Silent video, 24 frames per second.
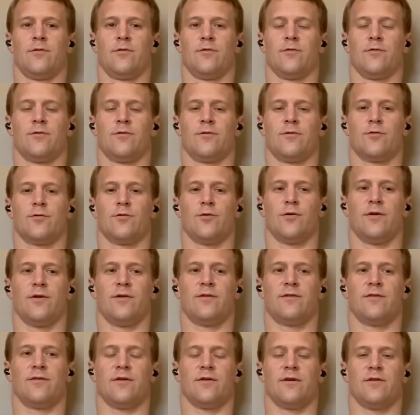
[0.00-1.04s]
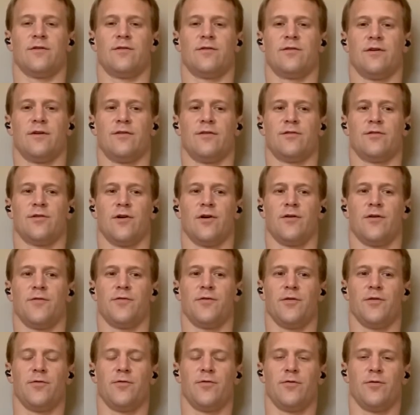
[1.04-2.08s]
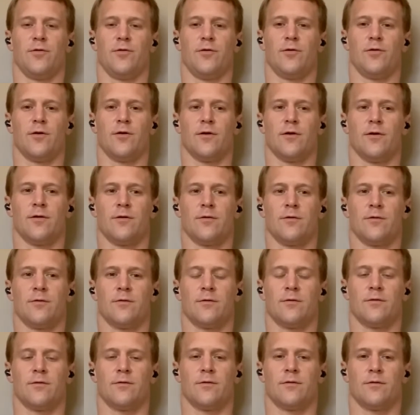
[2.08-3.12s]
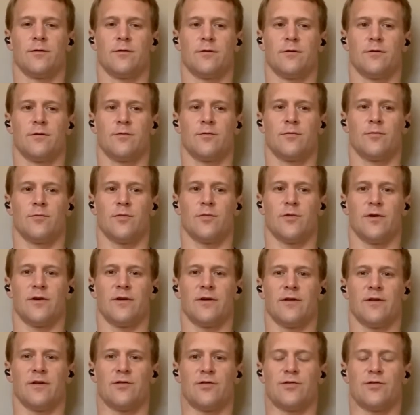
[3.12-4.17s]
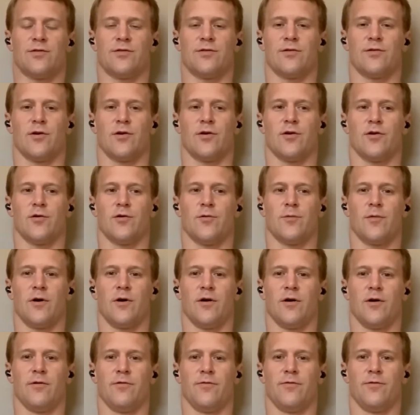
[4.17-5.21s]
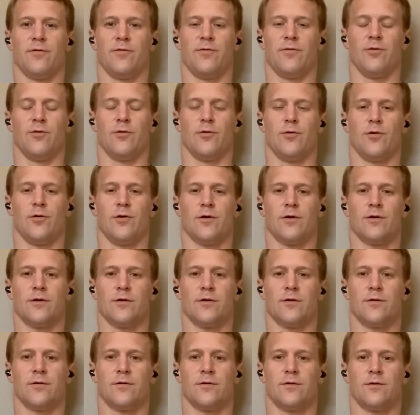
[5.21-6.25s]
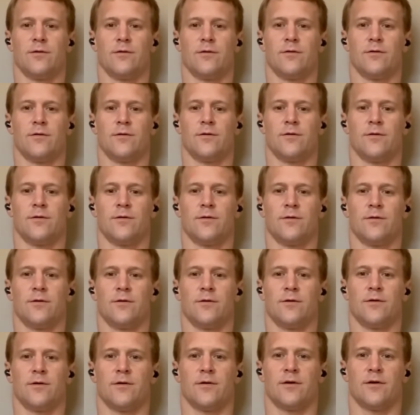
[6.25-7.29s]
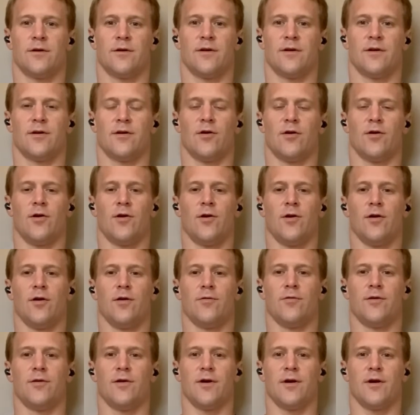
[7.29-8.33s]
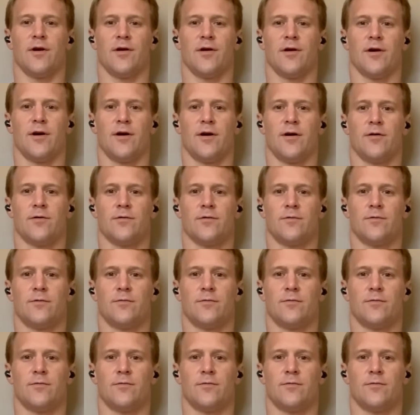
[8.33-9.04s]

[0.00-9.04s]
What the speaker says: squeezing that chest off of the floor, bringing that sternum off the floor, getting all the air out.